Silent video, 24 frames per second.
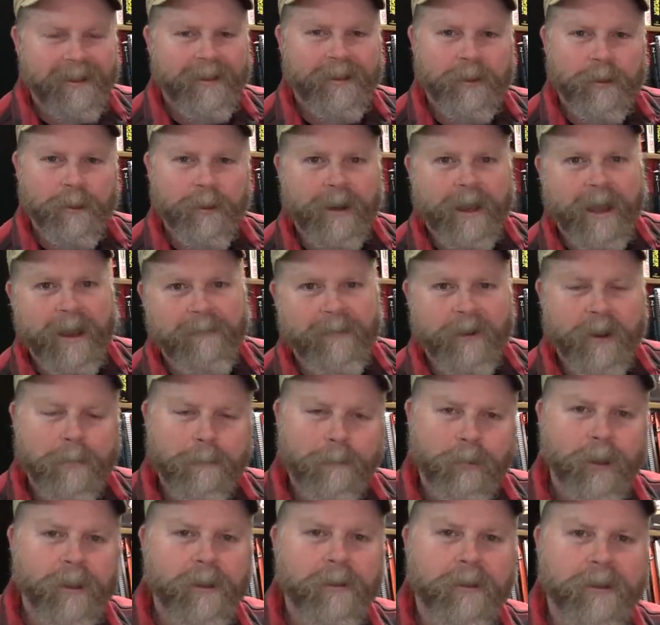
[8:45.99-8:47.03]
you would have a
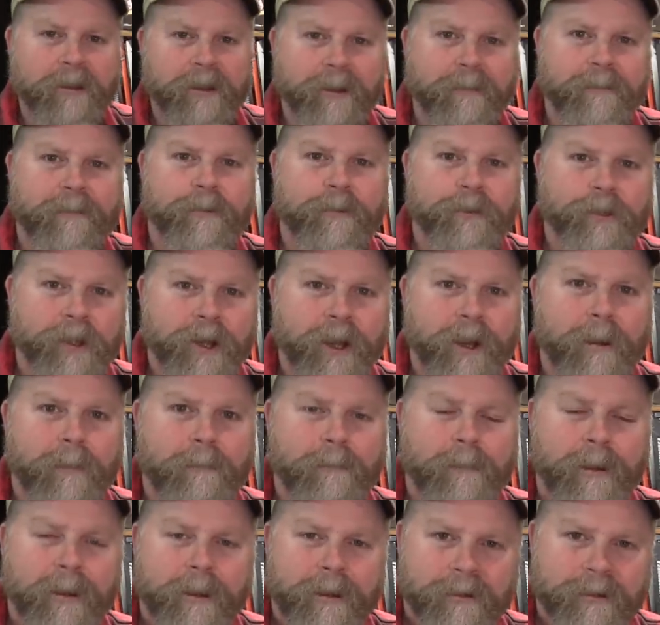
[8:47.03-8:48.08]
completely different
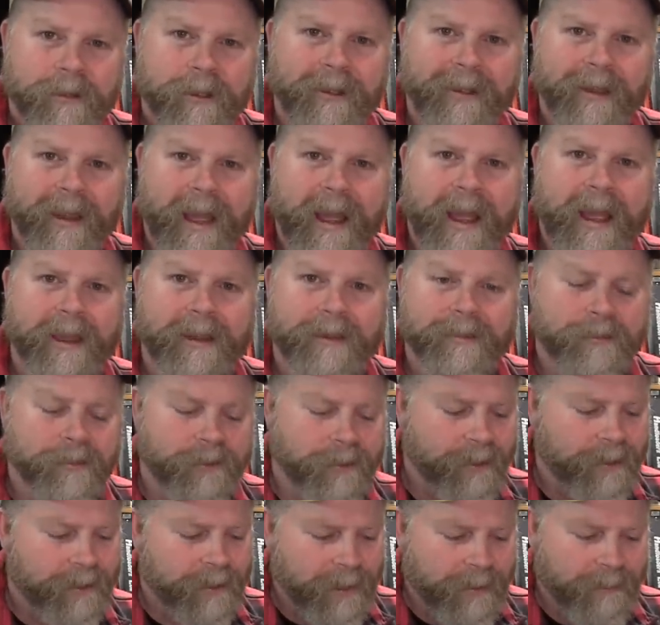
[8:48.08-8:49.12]
jump to
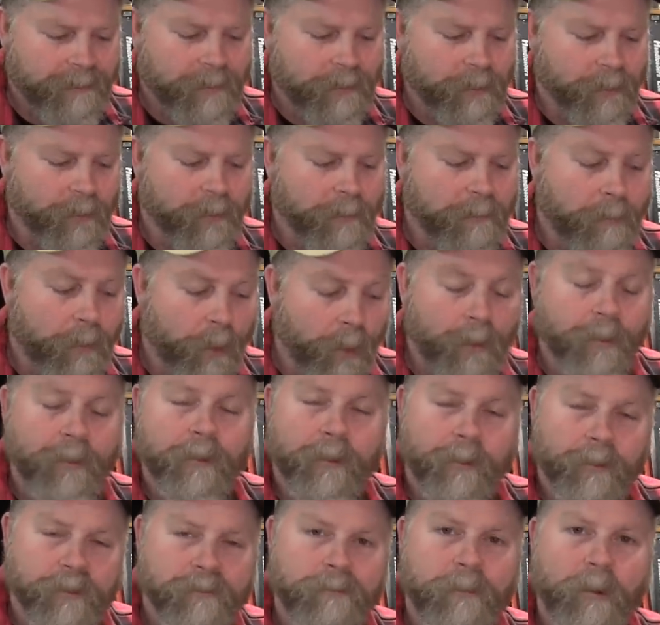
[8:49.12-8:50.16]
lands if you loaded both of
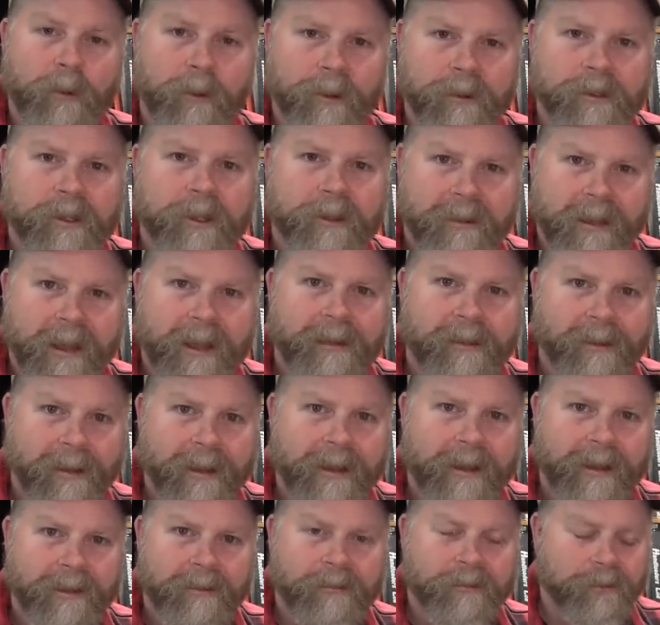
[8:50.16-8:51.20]
those bullets at that
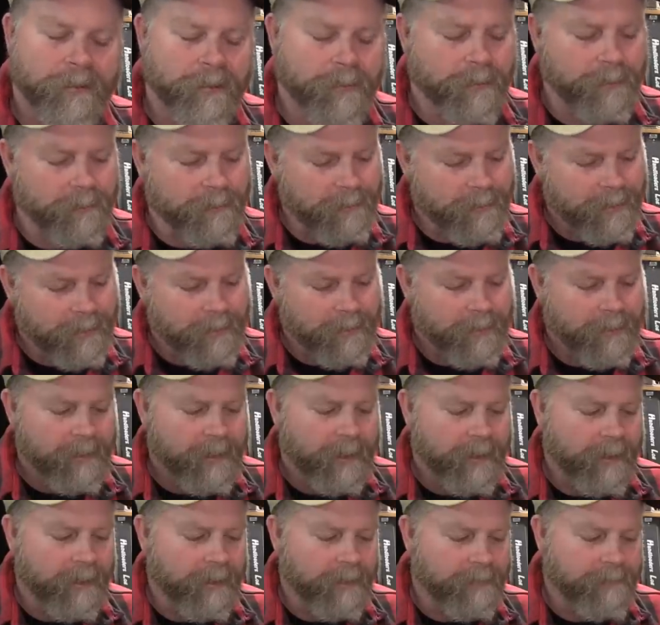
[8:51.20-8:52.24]
length. So,
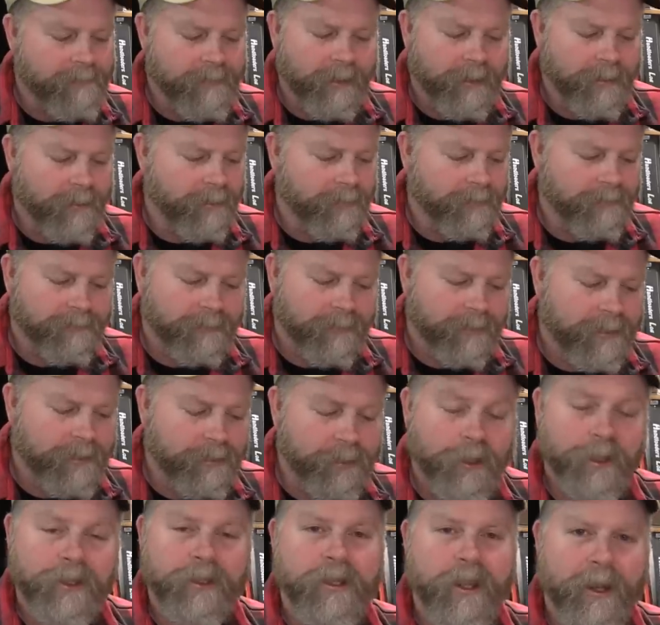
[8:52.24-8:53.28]
you know, it's
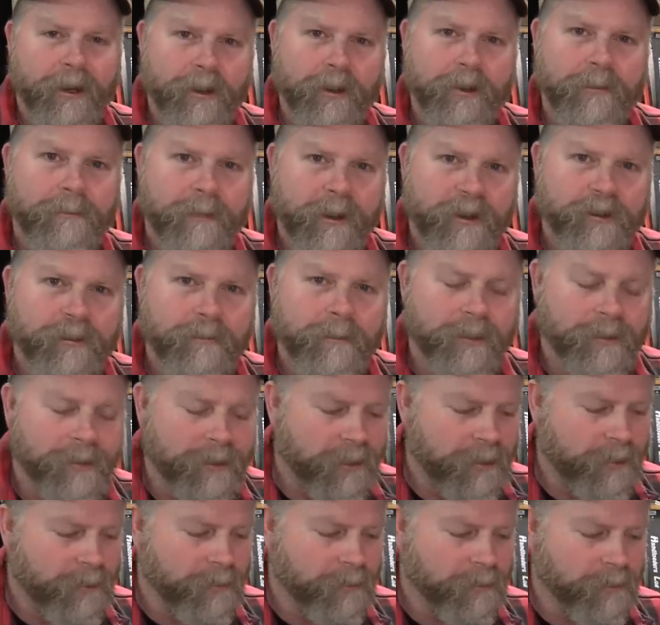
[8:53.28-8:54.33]
just not a good measurement
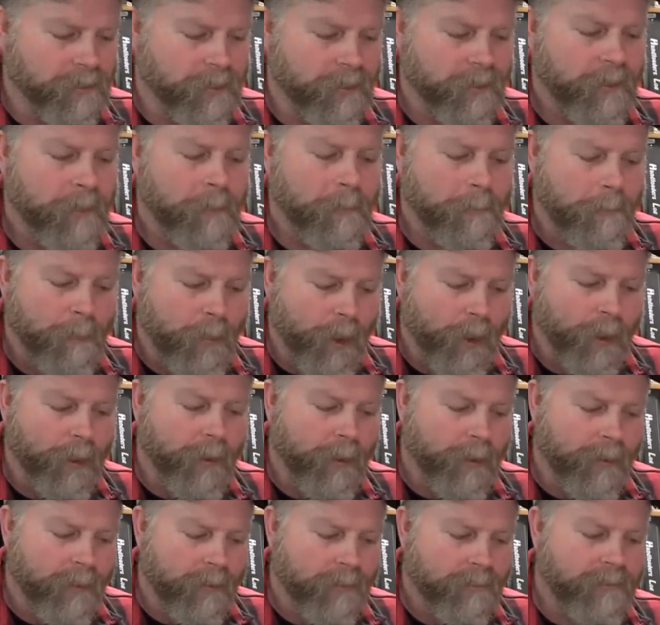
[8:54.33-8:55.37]
to use.
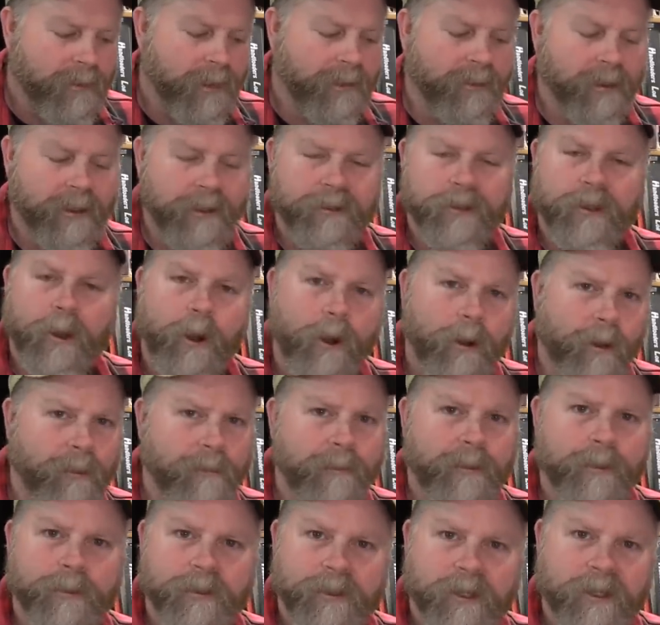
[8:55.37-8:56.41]
Berger, they list all
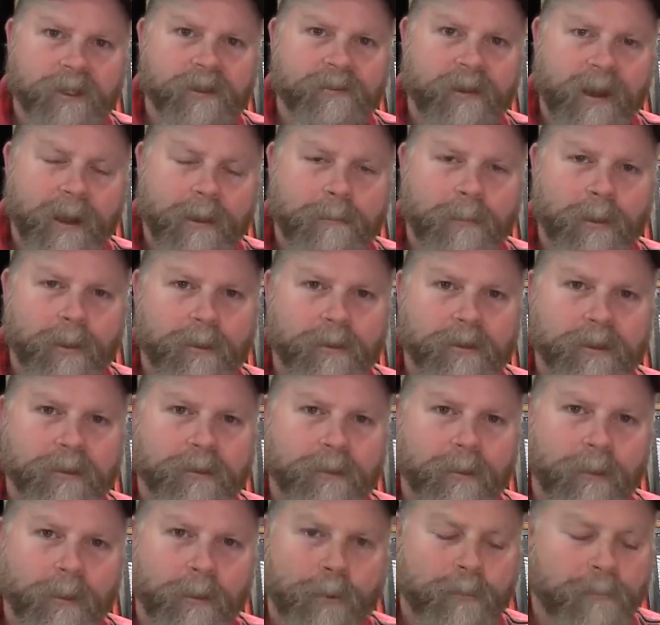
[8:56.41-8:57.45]
of their 6.5 bullets in
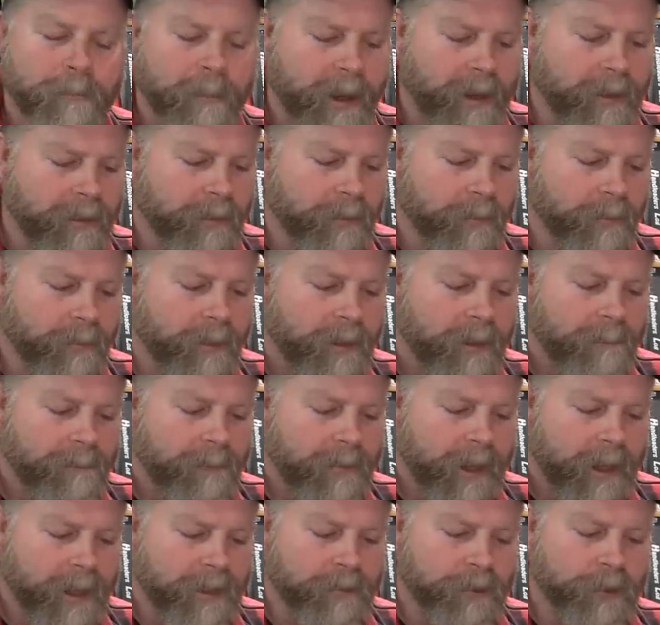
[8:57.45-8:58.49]
their load manual
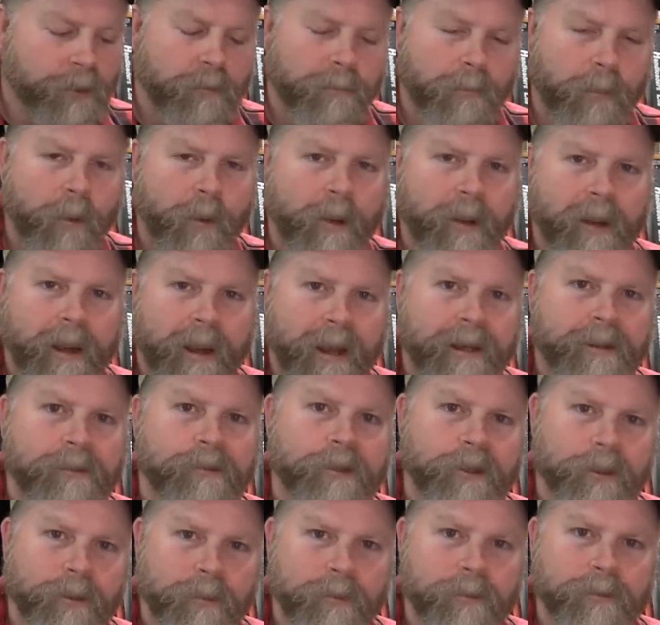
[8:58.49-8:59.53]
at
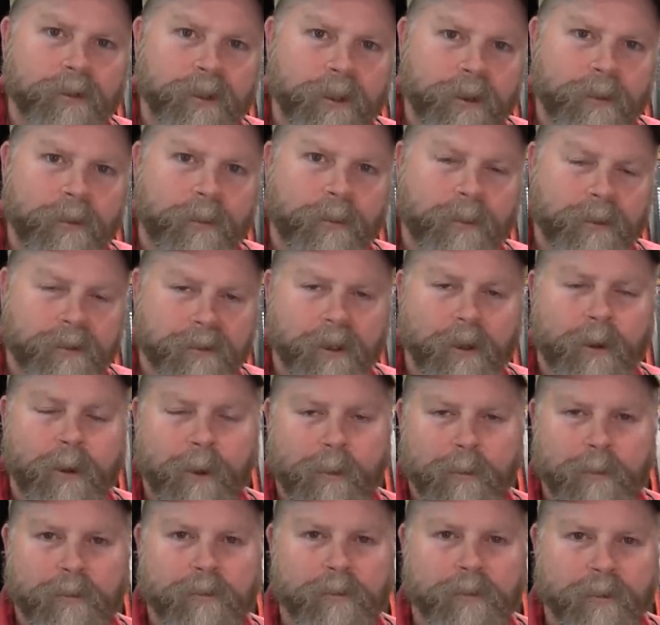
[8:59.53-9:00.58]
2.800 as the
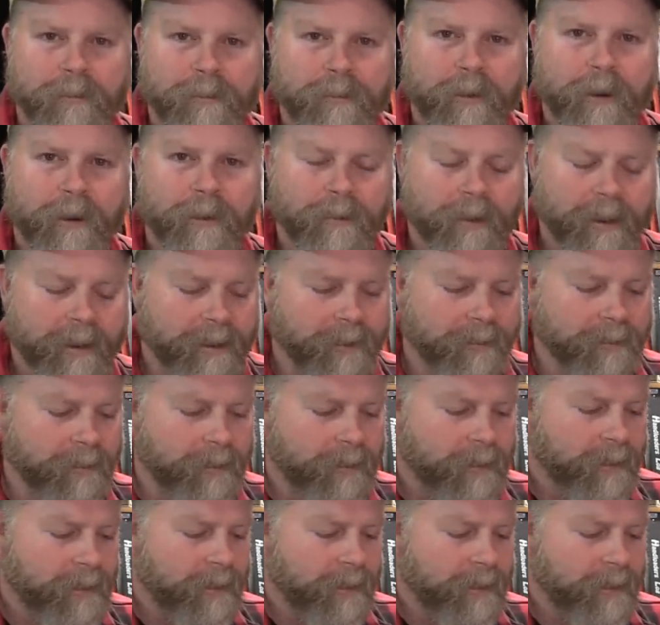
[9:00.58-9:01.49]
cartridge overall length.